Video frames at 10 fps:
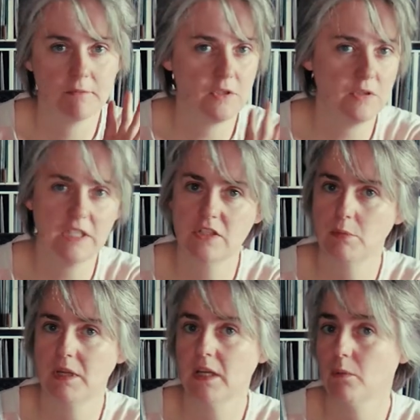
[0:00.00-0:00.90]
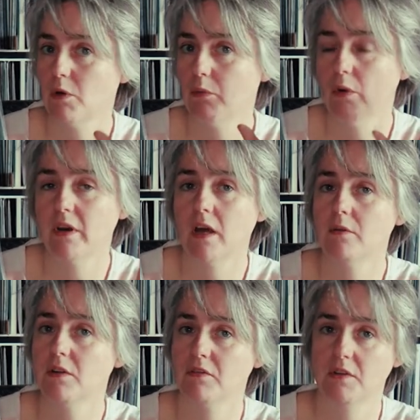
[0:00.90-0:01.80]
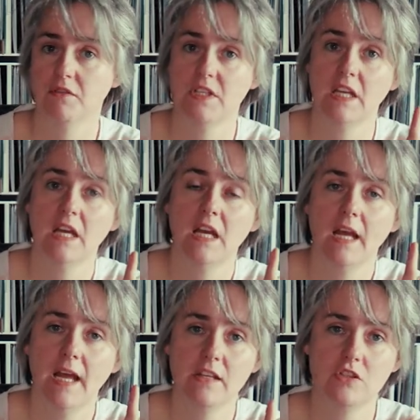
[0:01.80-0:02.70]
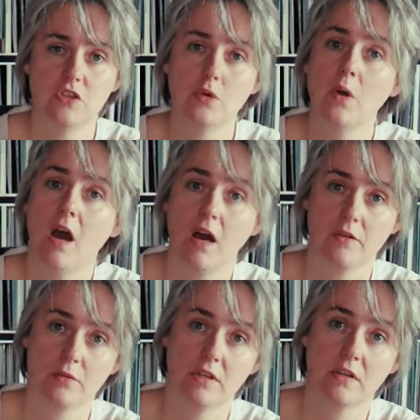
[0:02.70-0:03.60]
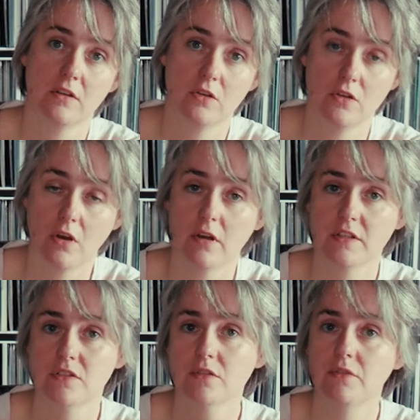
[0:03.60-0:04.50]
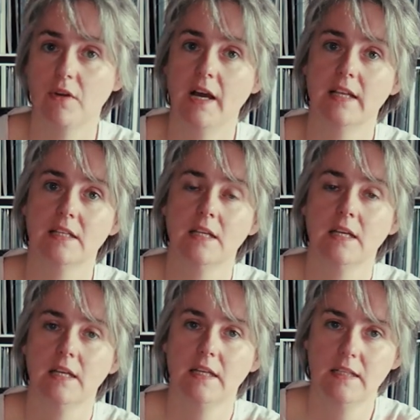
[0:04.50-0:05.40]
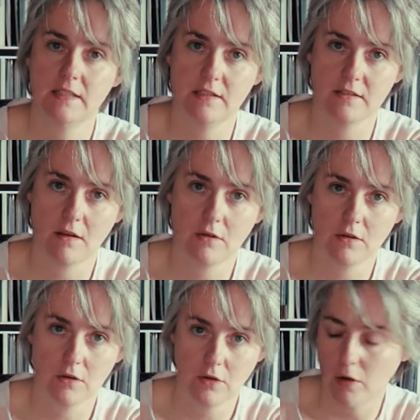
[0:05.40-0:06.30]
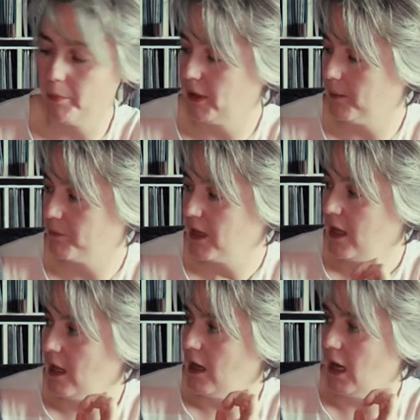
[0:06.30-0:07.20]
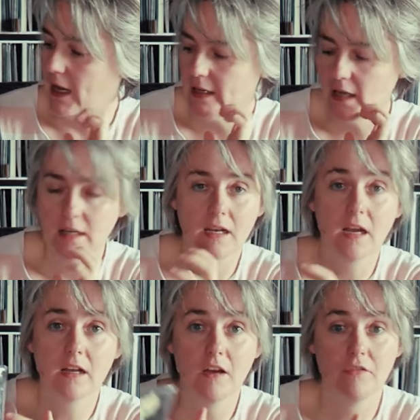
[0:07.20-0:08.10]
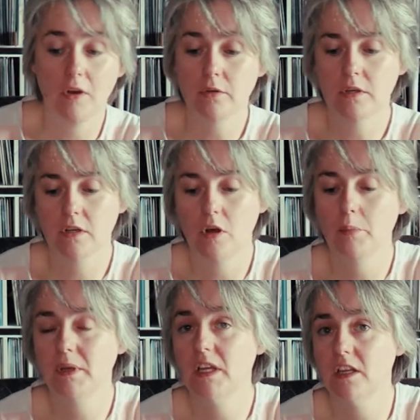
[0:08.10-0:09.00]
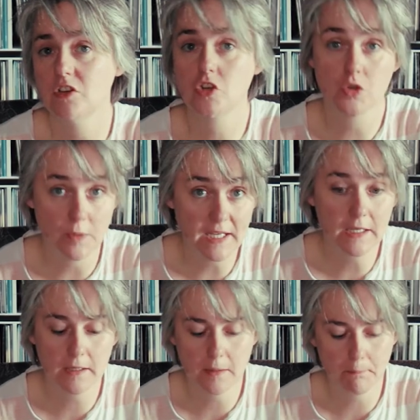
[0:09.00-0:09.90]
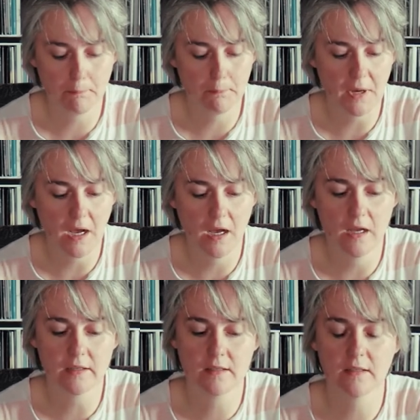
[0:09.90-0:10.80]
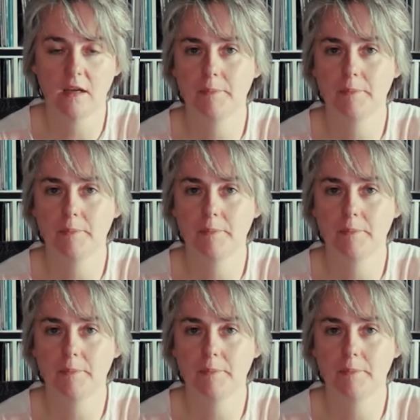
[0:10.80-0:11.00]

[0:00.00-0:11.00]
you need to begin with $150 and $200 to find a decent copy. I had luck, I found a copy in shrink, but